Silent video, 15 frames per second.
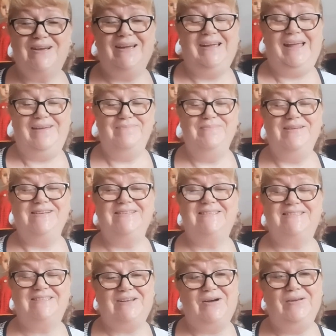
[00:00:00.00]
am
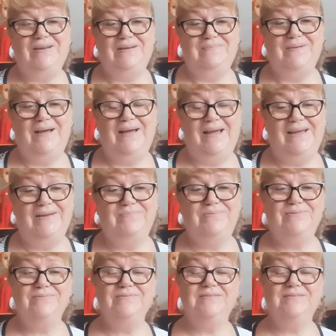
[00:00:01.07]
excited about April.